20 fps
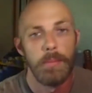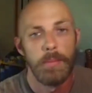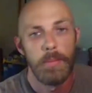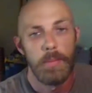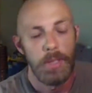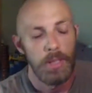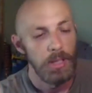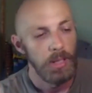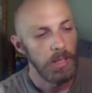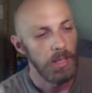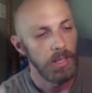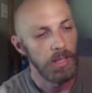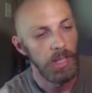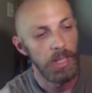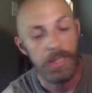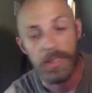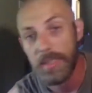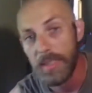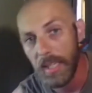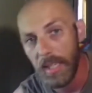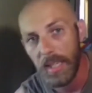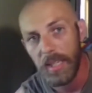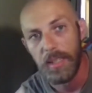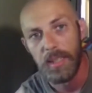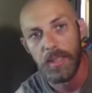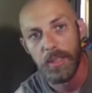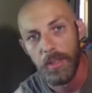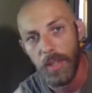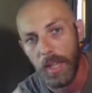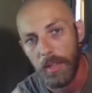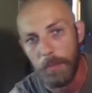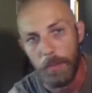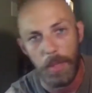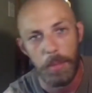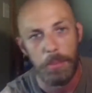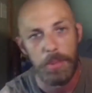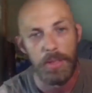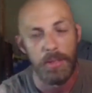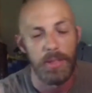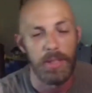and the next day the graph
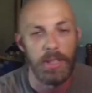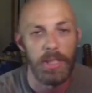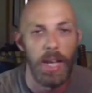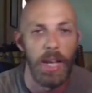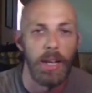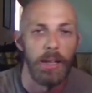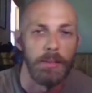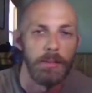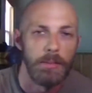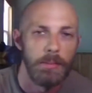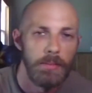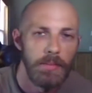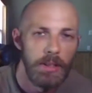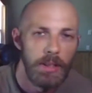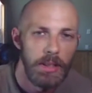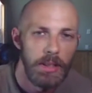might be on the down.